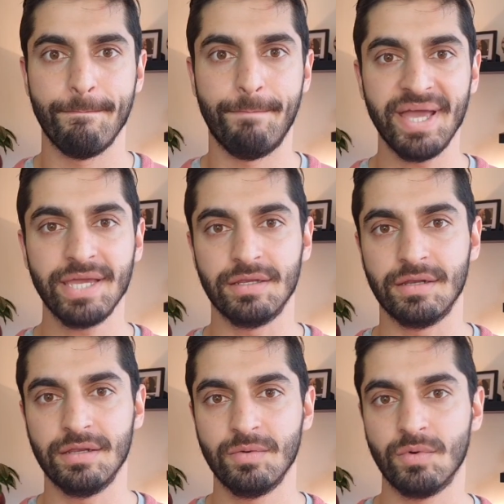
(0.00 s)

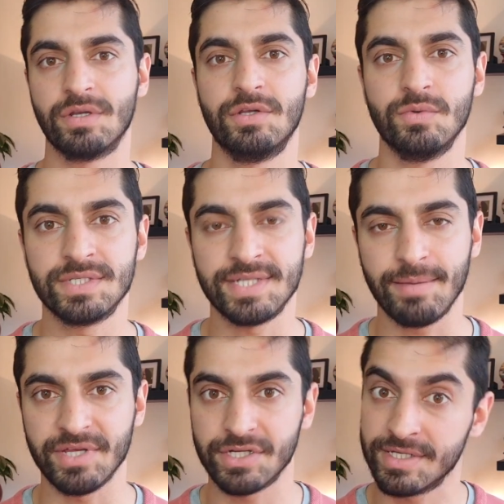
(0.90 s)
Bengen wanted to
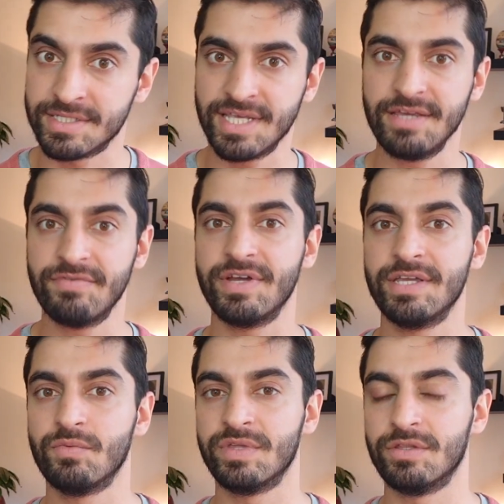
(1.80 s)
establish a safe rate
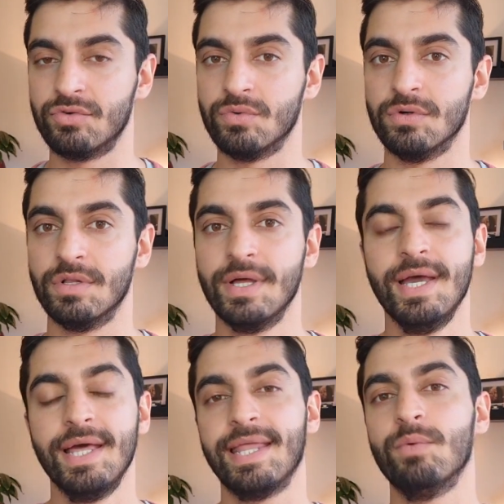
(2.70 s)
of withdrawal
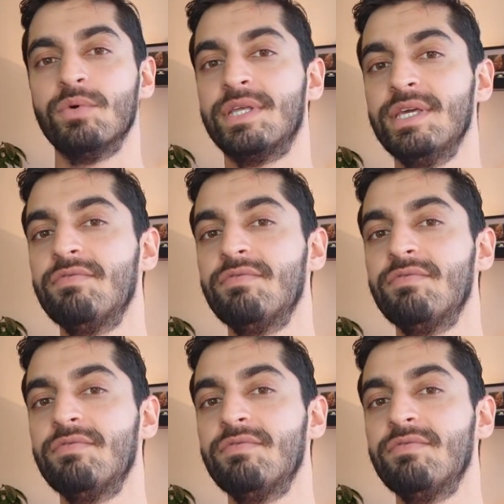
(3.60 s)
that would give